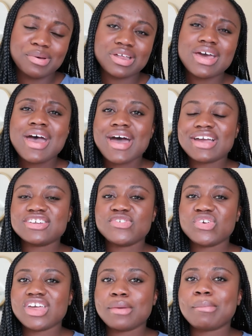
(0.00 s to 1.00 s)
But I just
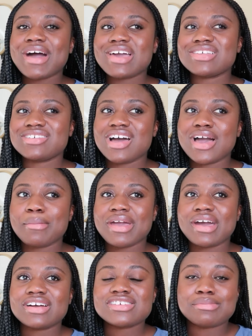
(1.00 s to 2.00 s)
feel like by the time I
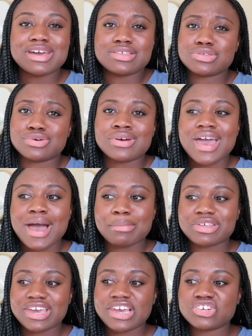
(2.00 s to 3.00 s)
got to my third
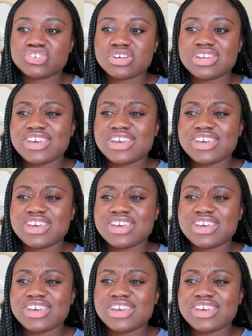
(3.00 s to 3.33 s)
application,